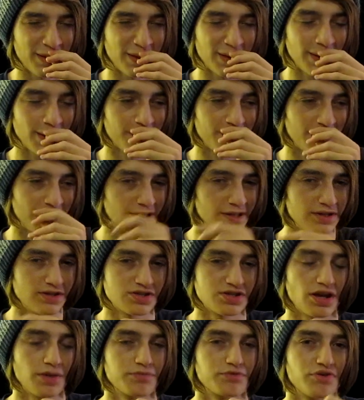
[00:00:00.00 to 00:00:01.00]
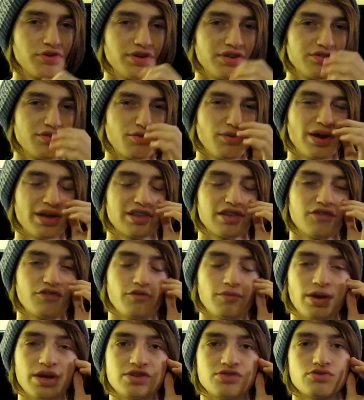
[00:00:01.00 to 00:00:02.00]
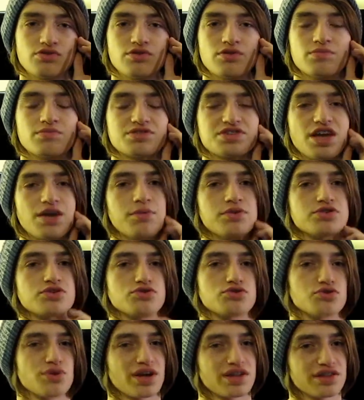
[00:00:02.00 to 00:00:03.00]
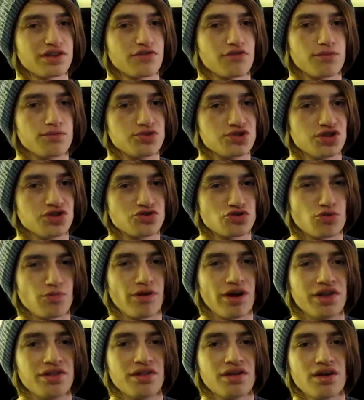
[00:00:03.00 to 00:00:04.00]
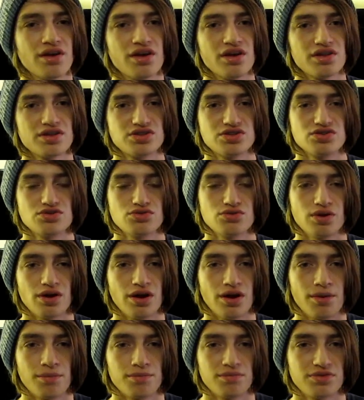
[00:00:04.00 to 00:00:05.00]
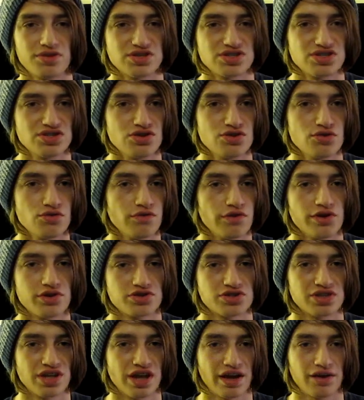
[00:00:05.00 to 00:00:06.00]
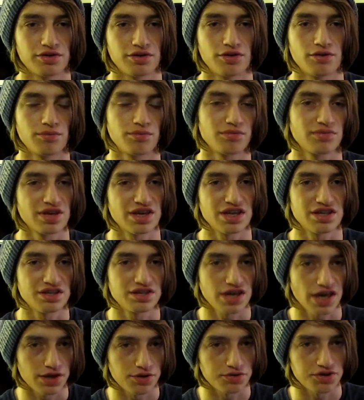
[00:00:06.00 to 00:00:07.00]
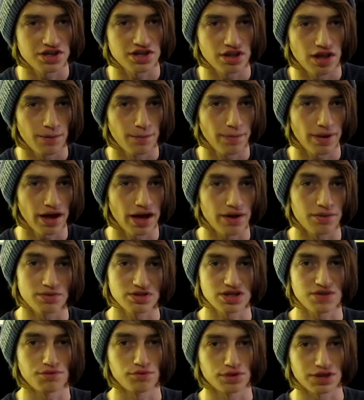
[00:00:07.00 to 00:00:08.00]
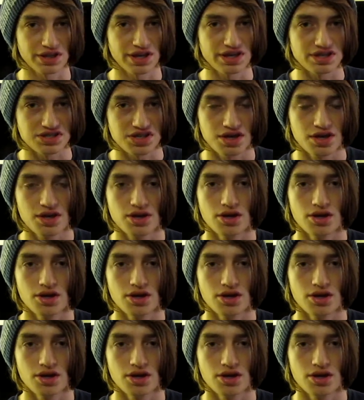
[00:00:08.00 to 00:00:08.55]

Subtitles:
they wanted to just upgrade directly from Ice Cream Sandwich or directly from Gingerbread to this new version, I don't know, Candy Cane or Key Lime Pie, whichever one it is.